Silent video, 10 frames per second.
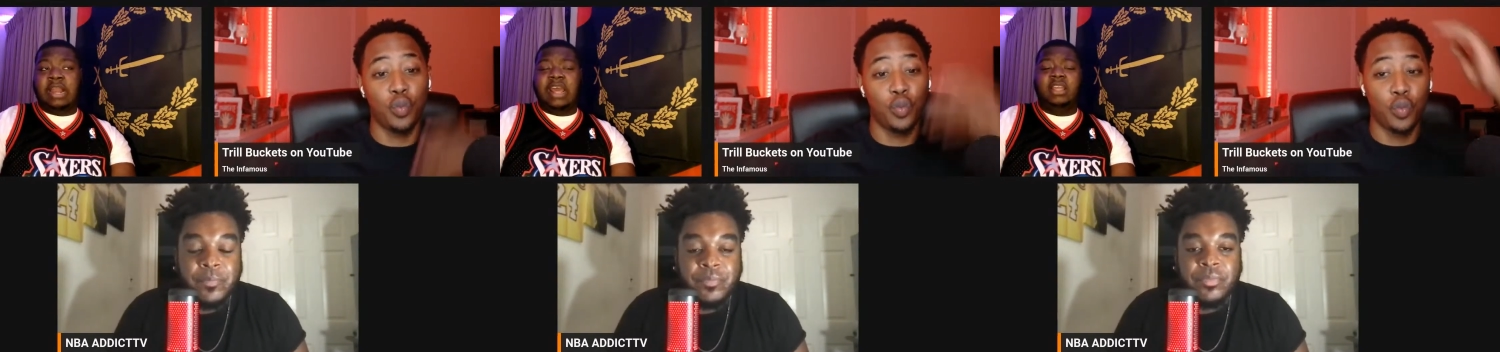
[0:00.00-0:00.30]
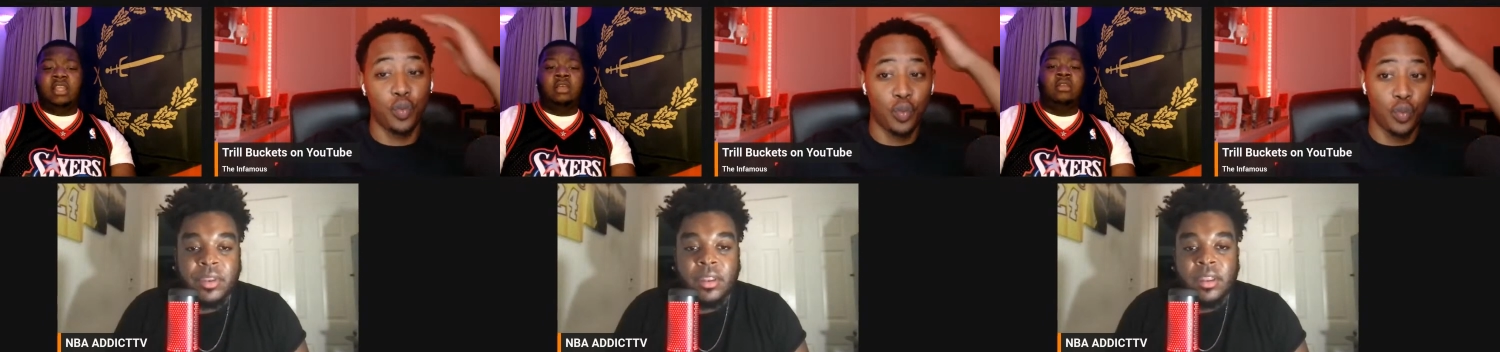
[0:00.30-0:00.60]
Speaker 1: I
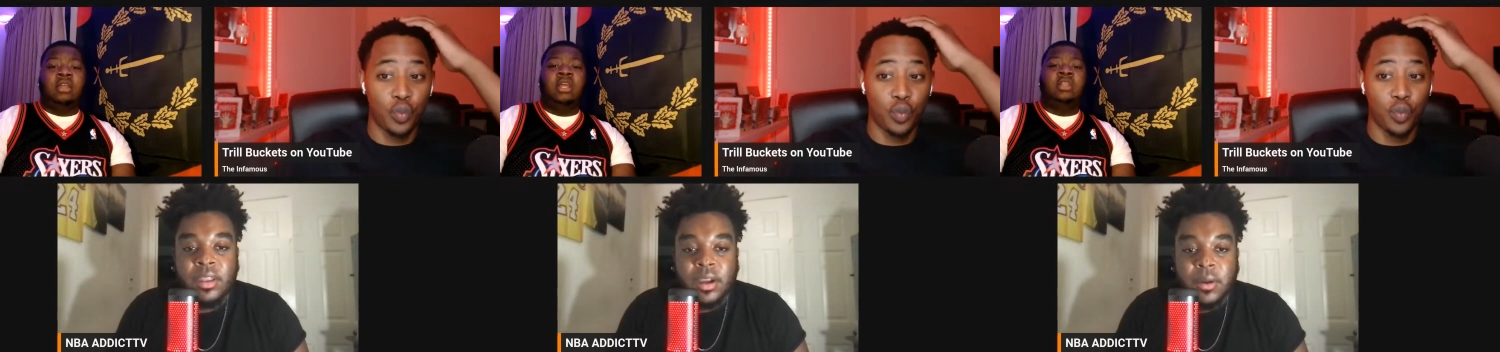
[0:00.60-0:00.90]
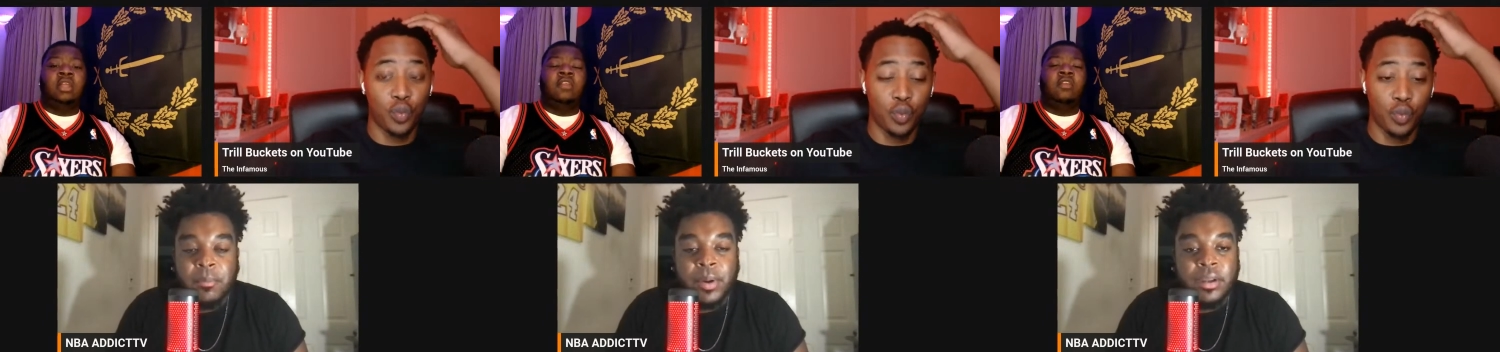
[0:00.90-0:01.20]
like that. I
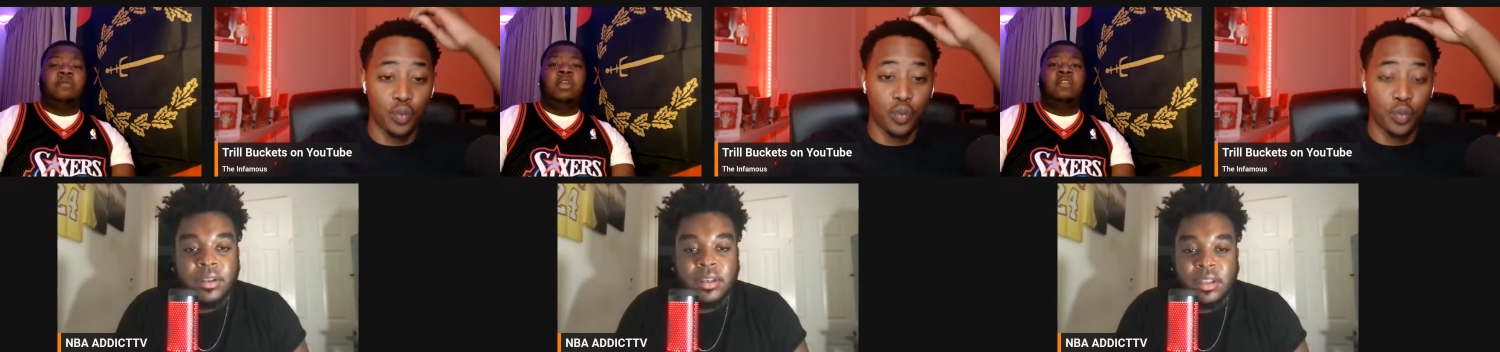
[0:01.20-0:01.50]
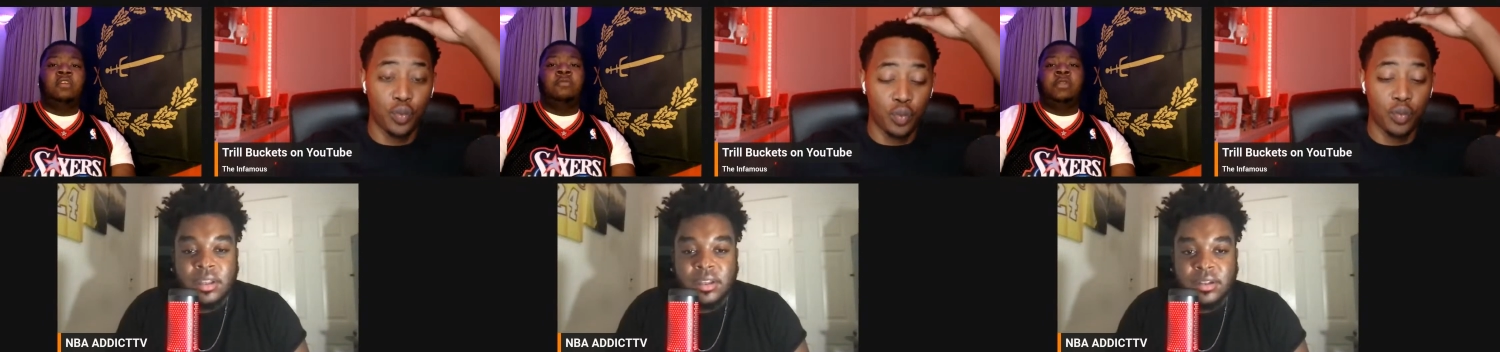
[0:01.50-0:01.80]
like that. But Terrence
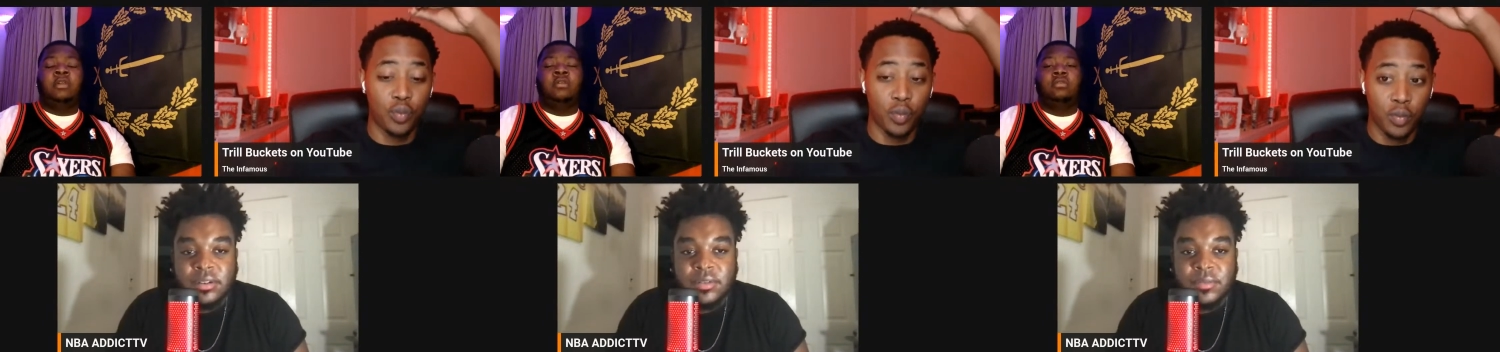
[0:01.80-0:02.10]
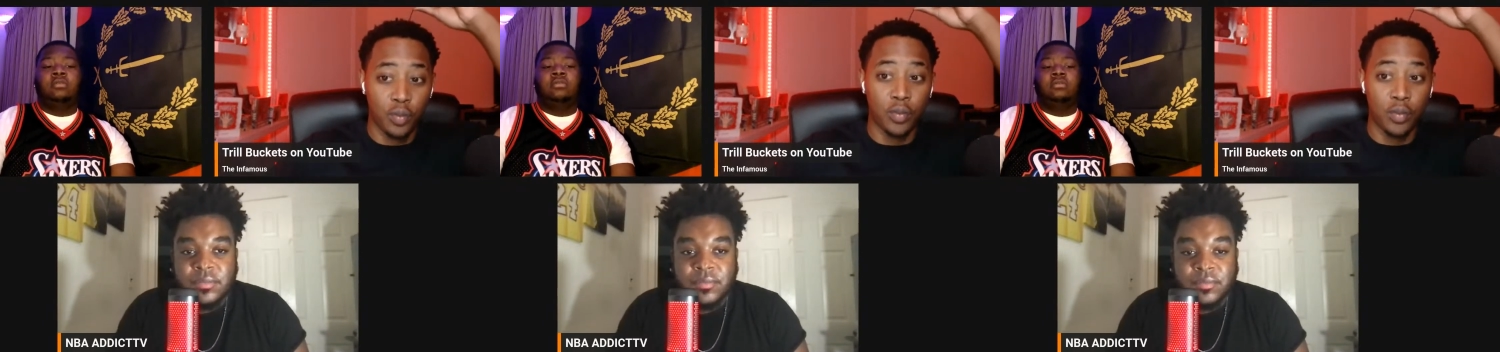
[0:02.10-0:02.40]
Mann is a good player.
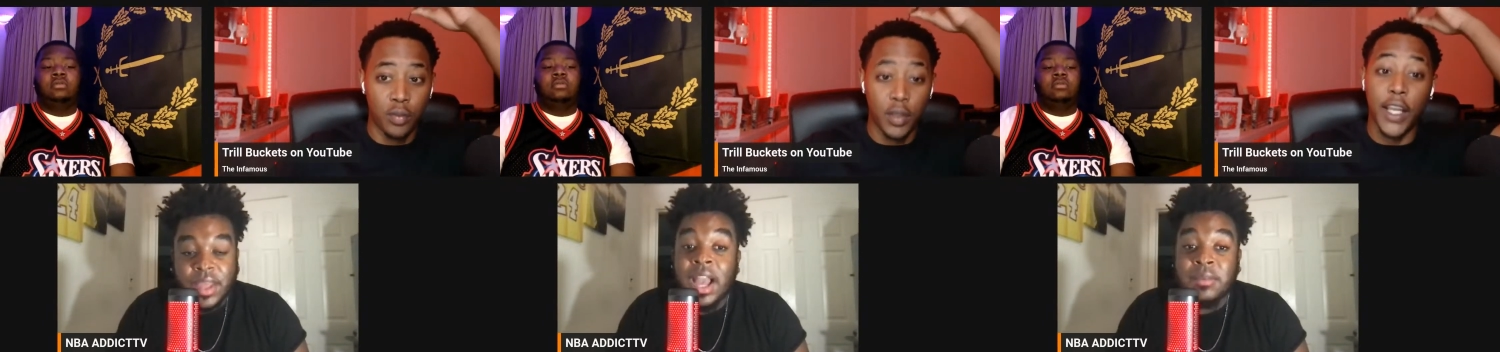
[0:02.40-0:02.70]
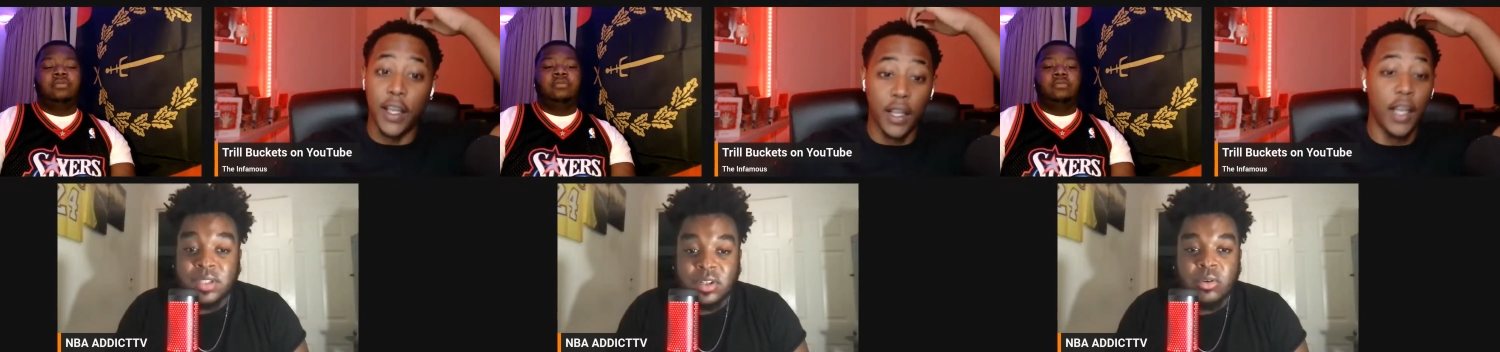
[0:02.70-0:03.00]

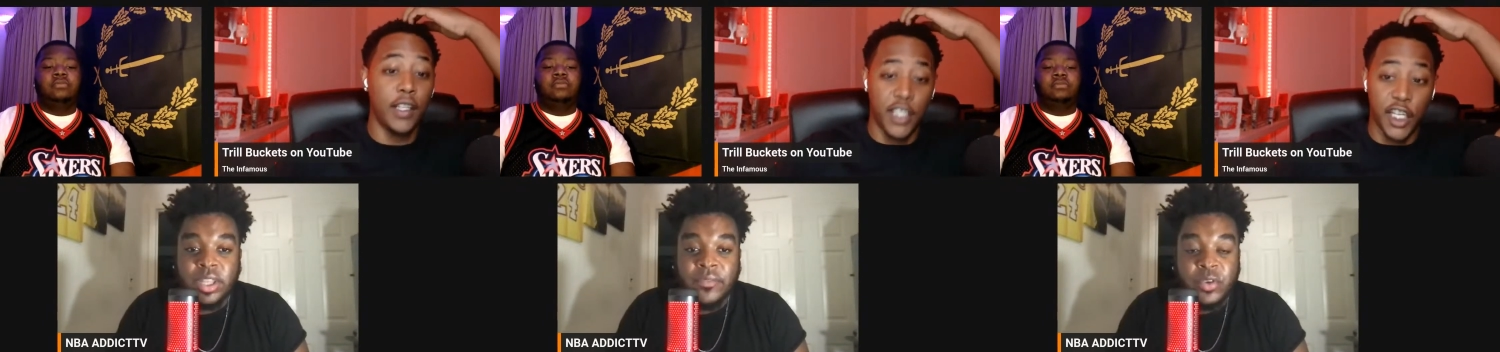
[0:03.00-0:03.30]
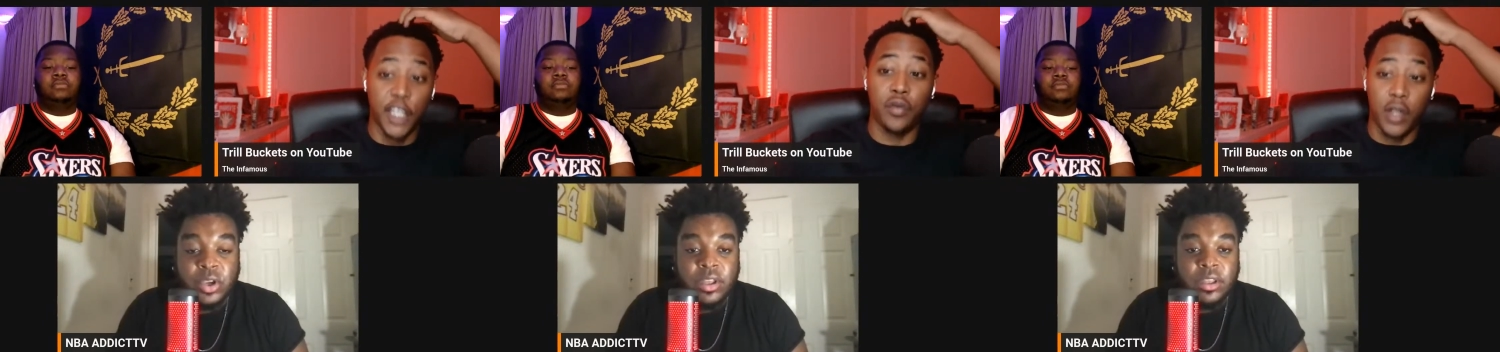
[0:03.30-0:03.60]
Speaker 2: Absolutely, yeah,
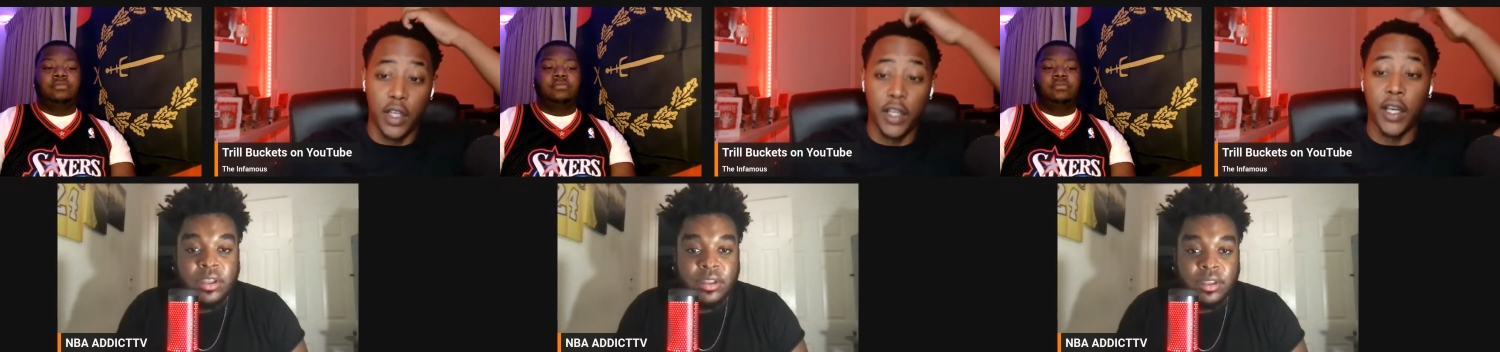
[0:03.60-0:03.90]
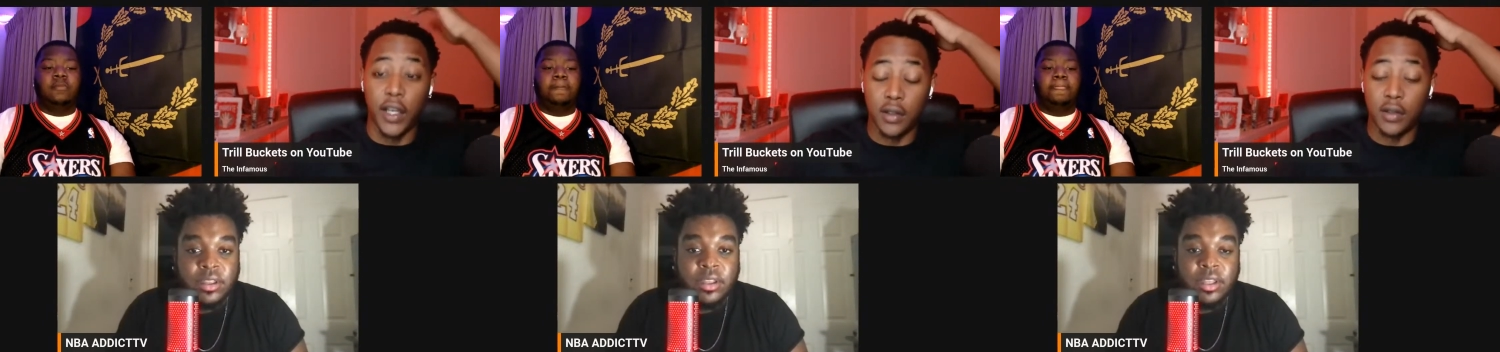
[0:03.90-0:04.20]
genuinely, could,
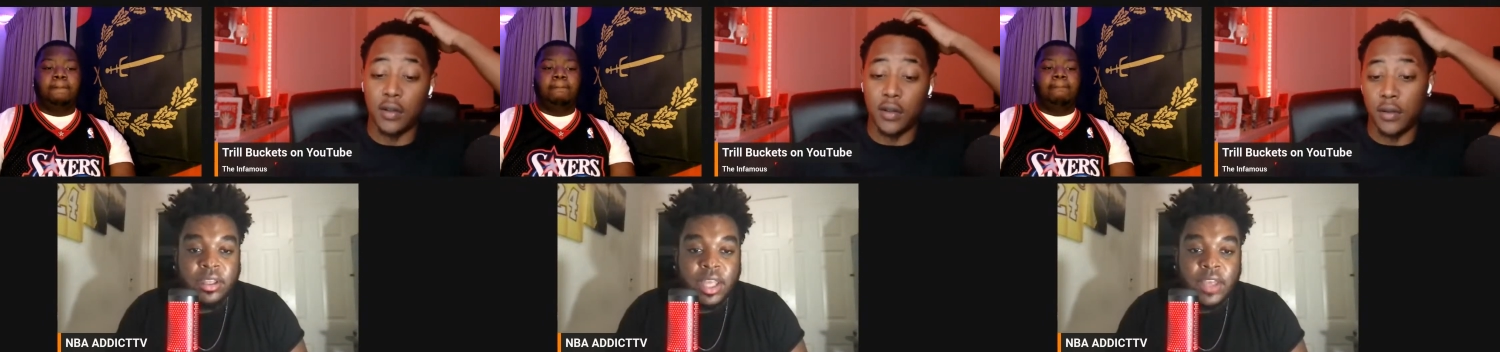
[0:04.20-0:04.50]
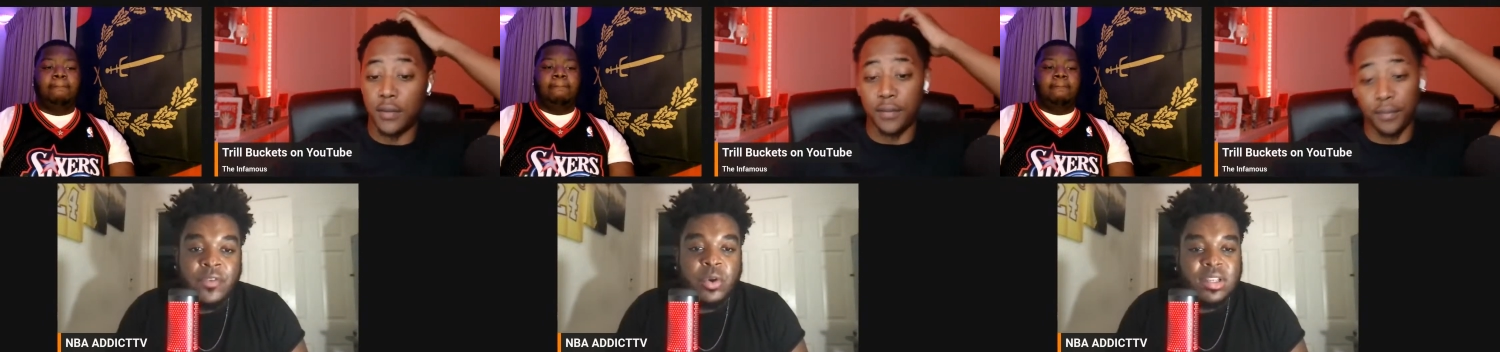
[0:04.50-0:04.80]
yes.
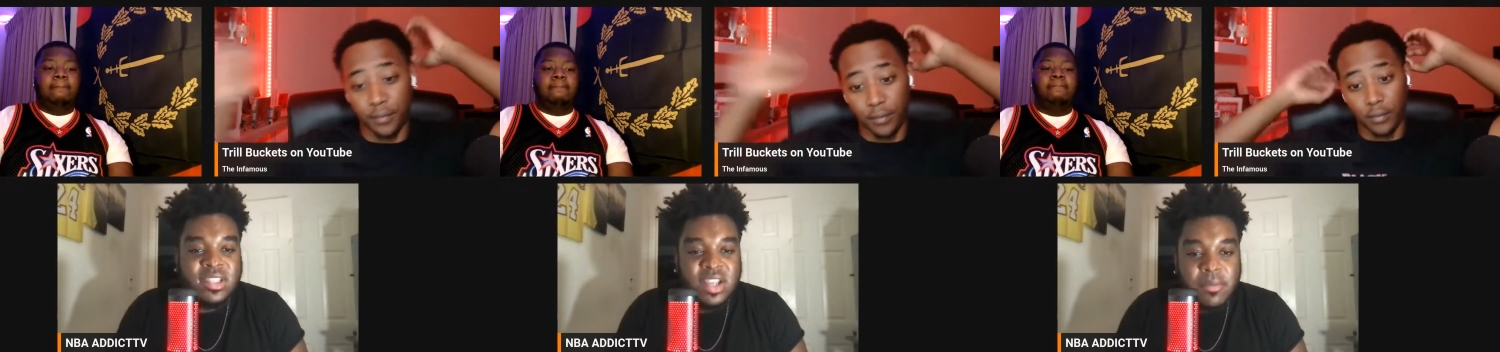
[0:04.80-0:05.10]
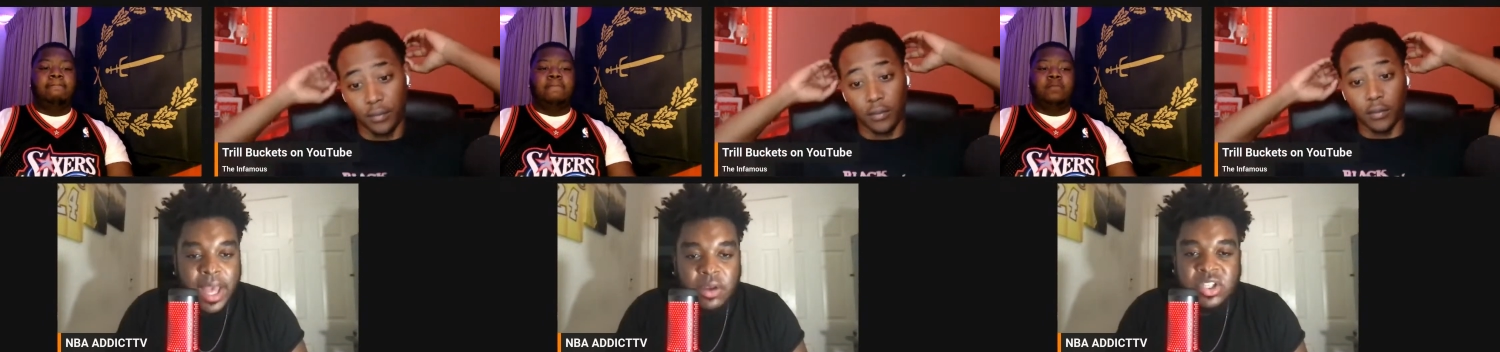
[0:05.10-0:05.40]
If you could somehow